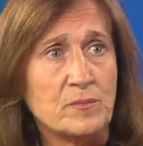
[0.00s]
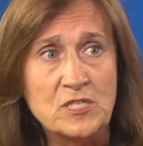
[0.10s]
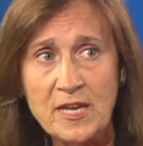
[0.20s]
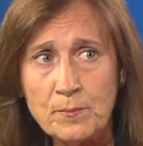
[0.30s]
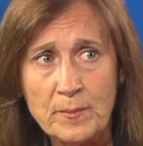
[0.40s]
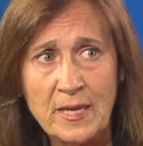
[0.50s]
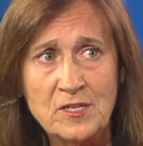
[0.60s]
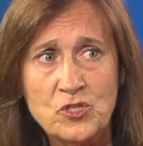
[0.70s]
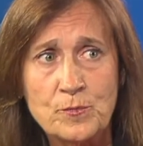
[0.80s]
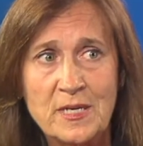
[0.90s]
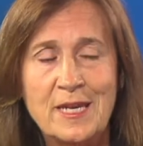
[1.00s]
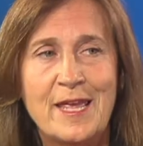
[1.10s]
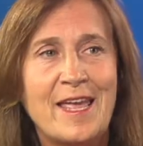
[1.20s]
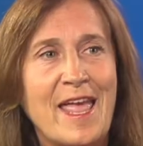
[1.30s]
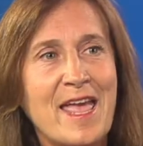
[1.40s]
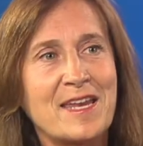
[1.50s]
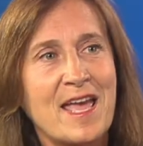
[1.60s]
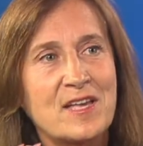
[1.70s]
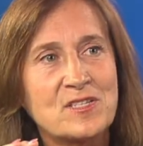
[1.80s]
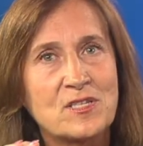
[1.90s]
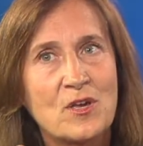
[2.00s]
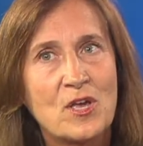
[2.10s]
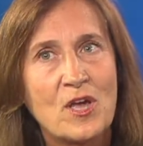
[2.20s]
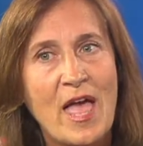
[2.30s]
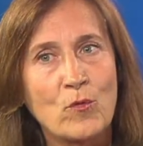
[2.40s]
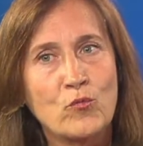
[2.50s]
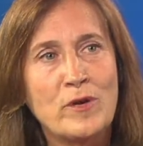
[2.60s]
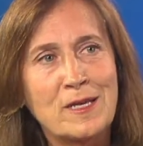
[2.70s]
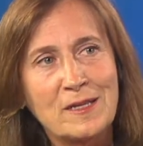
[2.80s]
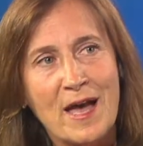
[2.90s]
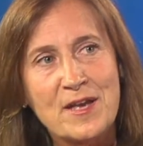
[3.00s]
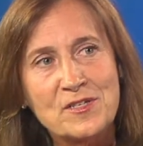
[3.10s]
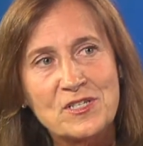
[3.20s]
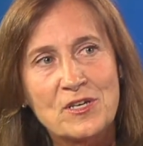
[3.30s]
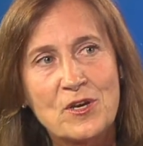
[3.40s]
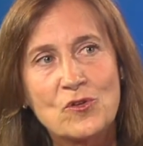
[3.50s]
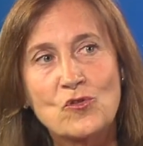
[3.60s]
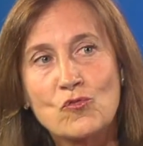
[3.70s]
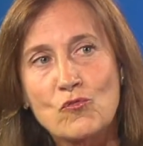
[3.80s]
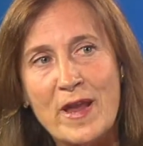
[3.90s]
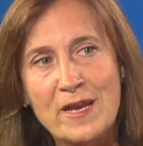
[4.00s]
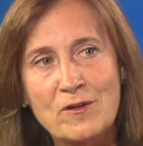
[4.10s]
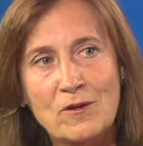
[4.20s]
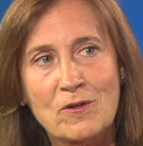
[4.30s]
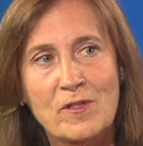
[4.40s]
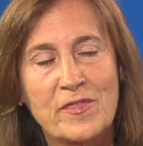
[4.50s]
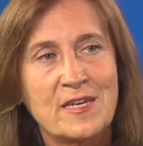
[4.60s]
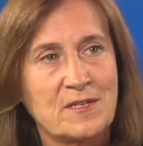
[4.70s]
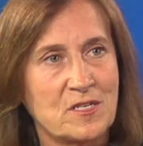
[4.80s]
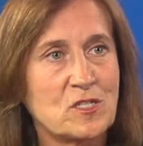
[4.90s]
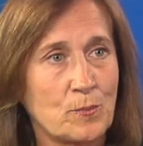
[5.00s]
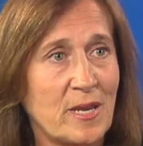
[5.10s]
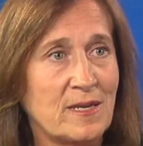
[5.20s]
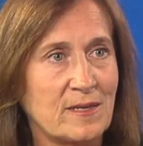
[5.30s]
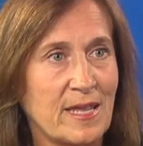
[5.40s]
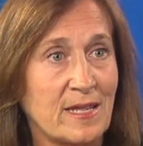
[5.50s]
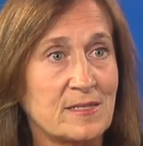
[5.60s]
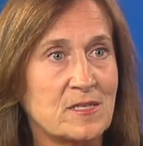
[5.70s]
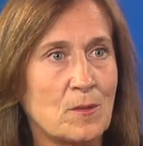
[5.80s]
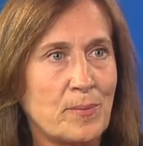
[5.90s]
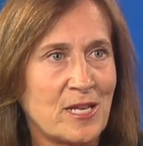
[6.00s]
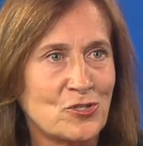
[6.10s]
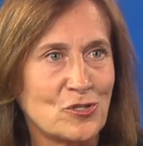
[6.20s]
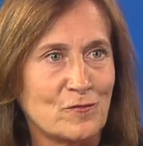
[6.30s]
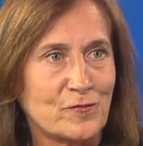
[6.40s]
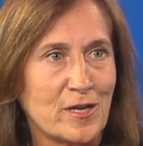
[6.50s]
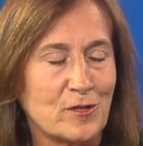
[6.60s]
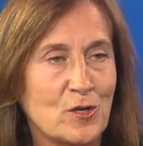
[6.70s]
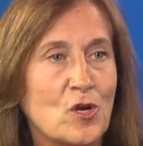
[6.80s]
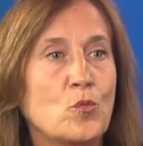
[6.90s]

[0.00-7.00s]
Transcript: debt management, and has realized greater than anticipated gains in the pension fund,